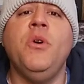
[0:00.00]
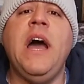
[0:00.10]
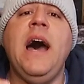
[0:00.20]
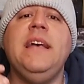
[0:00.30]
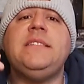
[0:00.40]

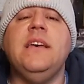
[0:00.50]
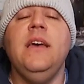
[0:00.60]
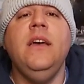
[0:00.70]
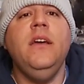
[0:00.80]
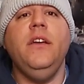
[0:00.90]
guys,
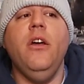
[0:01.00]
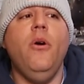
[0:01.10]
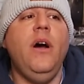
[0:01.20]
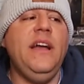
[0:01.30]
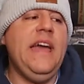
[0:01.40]
you
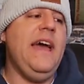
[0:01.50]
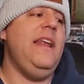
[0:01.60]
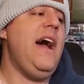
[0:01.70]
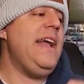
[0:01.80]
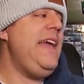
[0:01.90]
know,
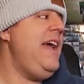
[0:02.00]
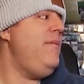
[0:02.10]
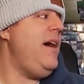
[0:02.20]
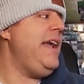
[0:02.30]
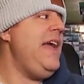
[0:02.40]
again, I
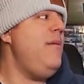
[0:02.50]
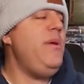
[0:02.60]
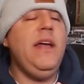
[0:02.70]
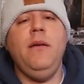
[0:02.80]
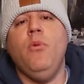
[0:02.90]
can't
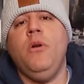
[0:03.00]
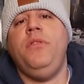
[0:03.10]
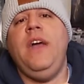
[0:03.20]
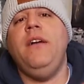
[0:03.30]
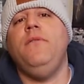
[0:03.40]
be any more
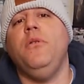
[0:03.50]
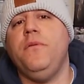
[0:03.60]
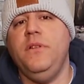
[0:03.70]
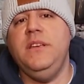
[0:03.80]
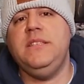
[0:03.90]
thankful
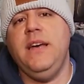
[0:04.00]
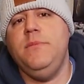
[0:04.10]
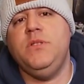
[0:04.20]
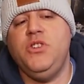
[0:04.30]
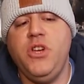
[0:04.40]
for these
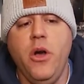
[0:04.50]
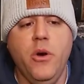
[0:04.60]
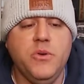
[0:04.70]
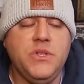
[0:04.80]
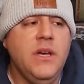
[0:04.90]
types of
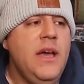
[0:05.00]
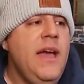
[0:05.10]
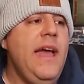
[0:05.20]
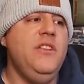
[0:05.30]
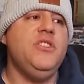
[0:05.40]
shows,
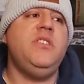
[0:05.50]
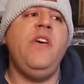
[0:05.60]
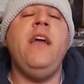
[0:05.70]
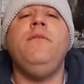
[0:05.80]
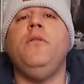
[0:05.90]
and just
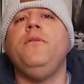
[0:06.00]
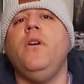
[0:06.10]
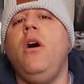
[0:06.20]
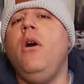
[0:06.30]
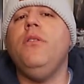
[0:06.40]
thankful
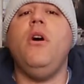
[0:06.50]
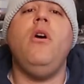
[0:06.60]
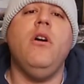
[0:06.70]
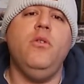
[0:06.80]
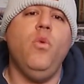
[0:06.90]
for all the
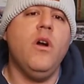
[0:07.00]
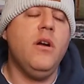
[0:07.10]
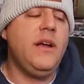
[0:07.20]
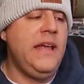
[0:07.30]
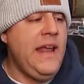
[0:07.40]
hard
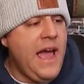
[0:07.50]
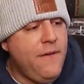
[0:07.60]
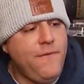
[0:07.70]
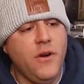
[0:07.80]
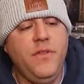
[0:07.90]
work and
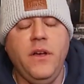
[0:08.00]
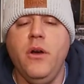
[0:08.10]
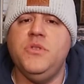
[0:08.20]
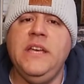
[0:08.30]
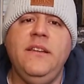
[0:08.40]
effort that
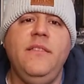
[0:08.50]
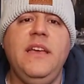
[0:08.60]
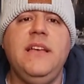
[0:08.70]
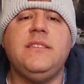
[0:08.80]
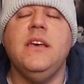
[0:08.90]
goes into
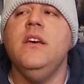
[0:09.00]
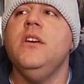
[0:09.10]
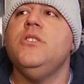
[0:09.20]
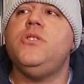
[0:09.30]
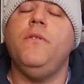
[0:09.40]
these.
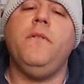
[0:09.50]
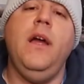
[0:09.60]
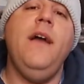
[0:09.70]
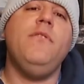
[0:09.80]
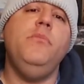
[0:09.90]
So
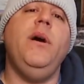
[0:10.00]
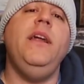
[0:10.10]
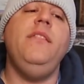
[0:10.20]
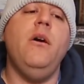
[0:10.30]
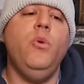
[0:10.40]
for
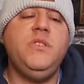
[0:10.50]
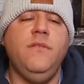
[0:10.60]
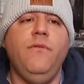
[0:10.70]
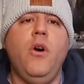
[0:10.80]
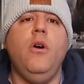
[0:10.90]
everybody that was
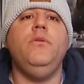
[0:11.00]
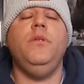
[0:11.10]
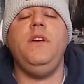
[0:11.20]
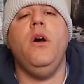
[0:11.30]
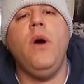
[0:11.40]
involved
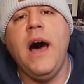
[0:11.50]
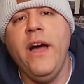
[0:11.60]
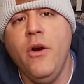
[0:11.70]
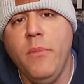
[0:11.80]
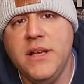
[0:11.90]
with the
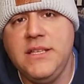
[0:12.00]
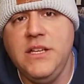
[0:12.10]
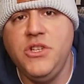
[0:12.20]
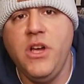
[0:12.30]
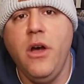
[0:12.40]
Ohio
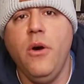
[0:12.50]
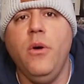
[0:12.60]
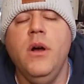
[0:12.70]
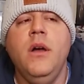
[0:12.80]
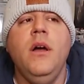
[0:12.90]
Musky Show,